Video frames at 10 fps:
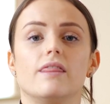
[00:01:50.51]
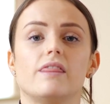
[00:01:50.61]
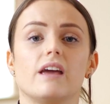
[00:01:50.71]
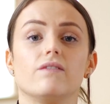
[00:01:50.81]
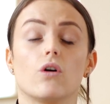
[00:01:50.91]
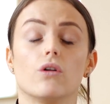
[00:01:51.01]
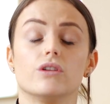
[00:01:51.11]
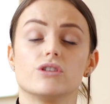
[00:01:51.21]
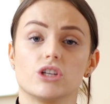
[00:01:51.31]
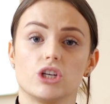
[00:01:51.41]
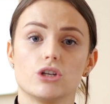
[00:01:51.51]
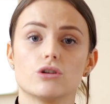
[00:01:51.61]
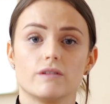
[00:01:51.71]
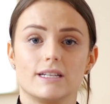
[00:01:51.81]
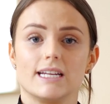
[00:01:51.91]
they've got the
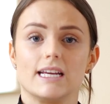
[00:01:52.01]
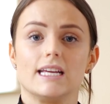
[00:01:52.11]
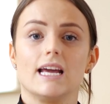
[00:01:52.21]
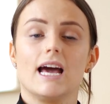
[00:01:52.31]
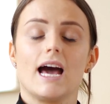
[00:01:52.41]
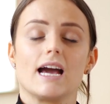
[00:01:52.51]
security